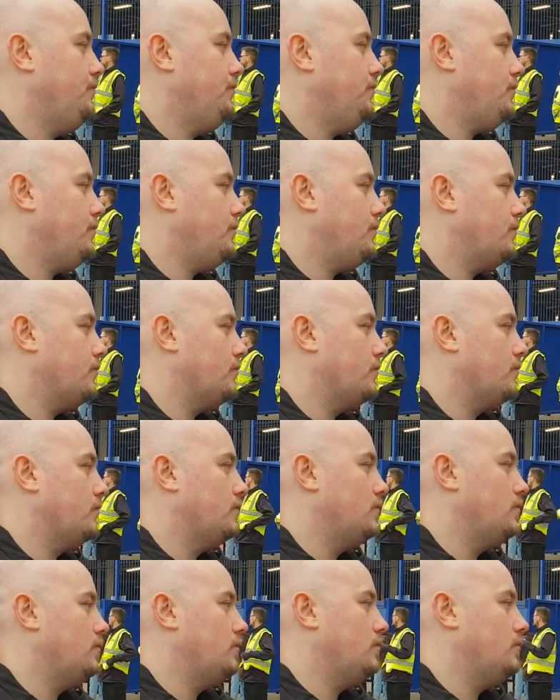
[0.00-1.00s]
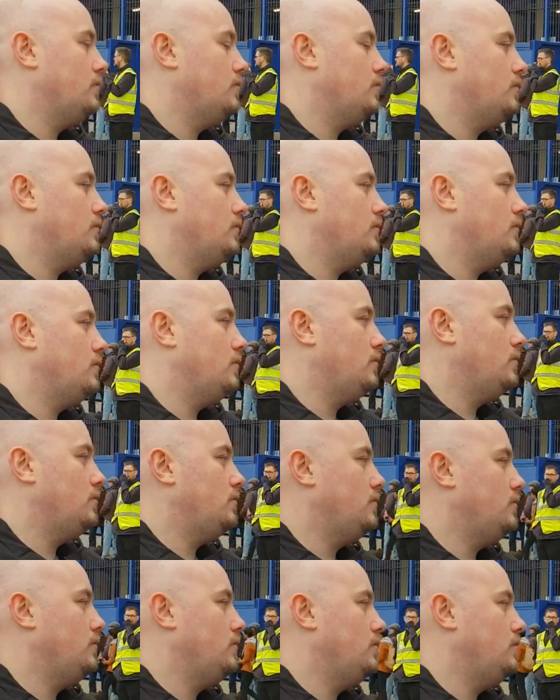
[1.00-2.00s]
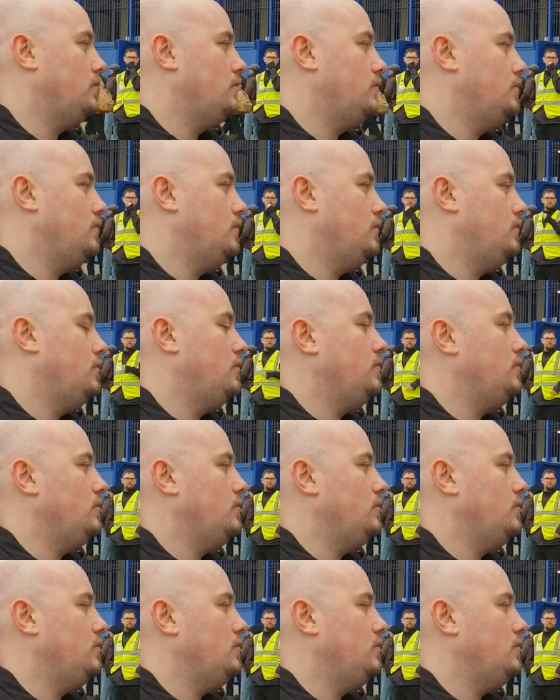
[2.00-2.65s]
This person isn't speaking.